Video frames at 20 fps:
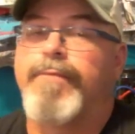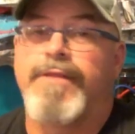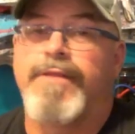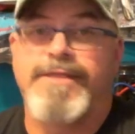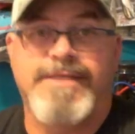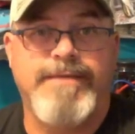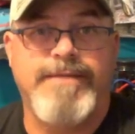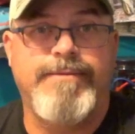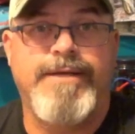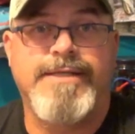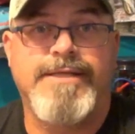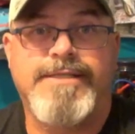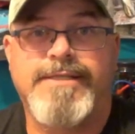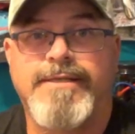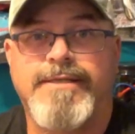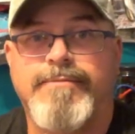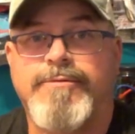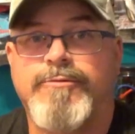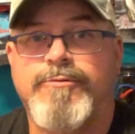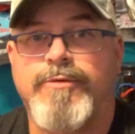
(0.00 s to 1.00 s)
The Z-Man
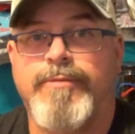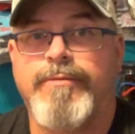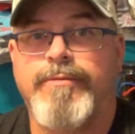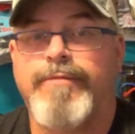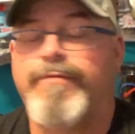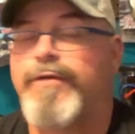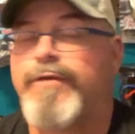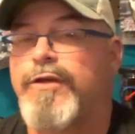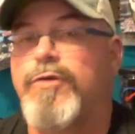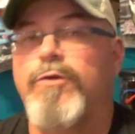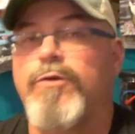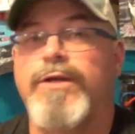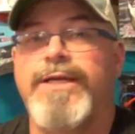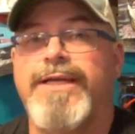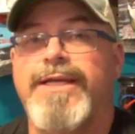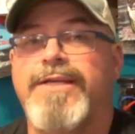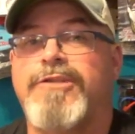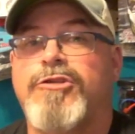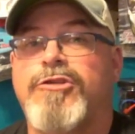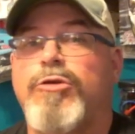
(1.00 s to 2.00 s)
Slim Swim. If you can only
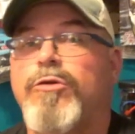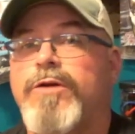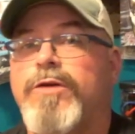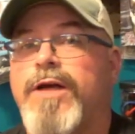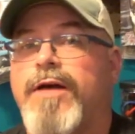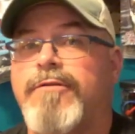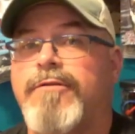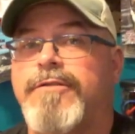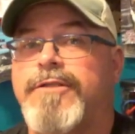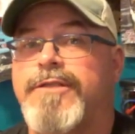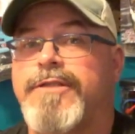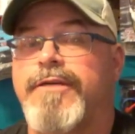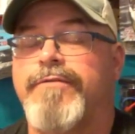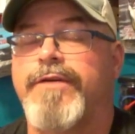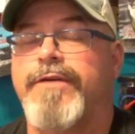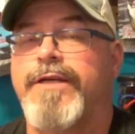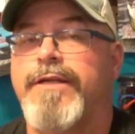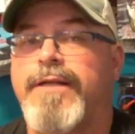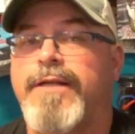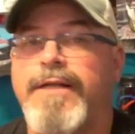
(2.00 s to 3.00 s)
get 2 colors of
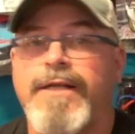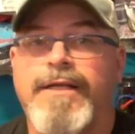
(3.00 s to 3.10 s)
it,